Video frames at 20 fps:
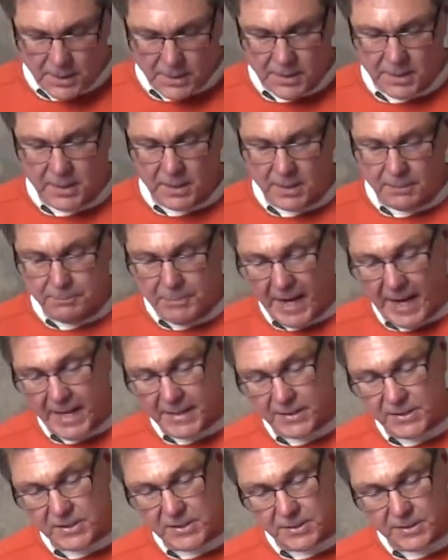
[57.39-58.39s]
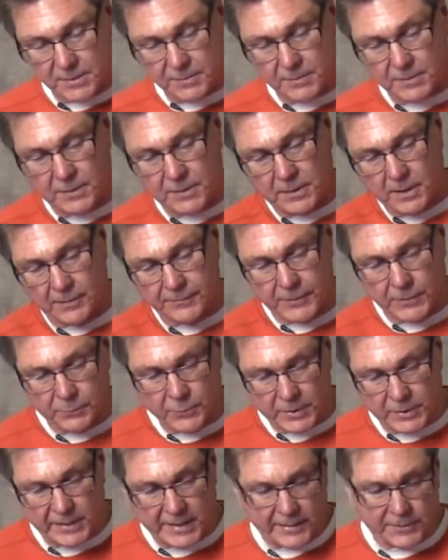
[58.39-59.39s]
The back is covered
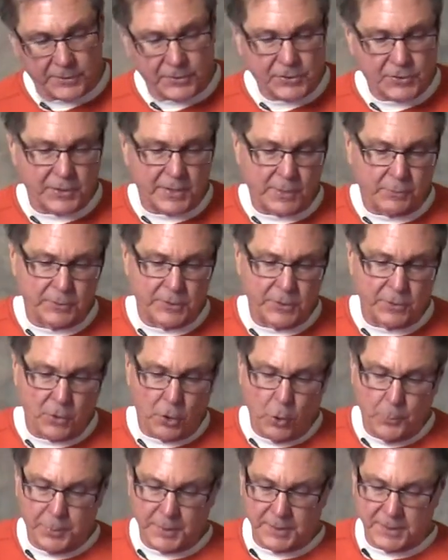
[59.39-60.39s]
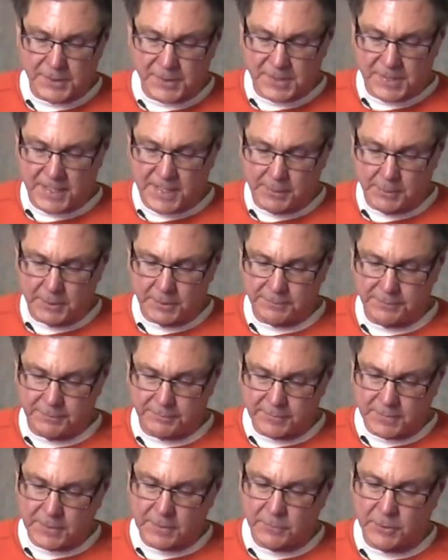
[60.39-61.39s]
with leather so that when you open this table,
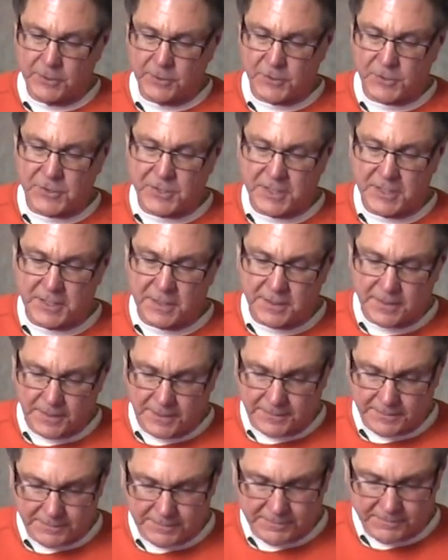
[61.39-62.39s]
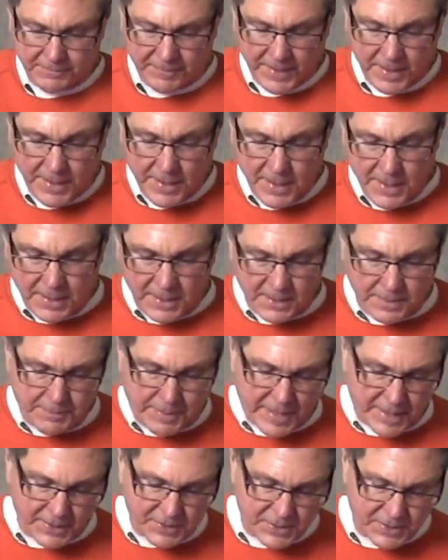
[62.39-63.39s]
when you're seated in the
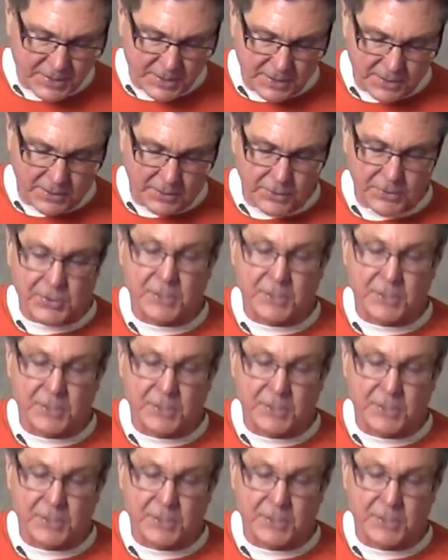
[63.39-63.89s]
back seat, you'll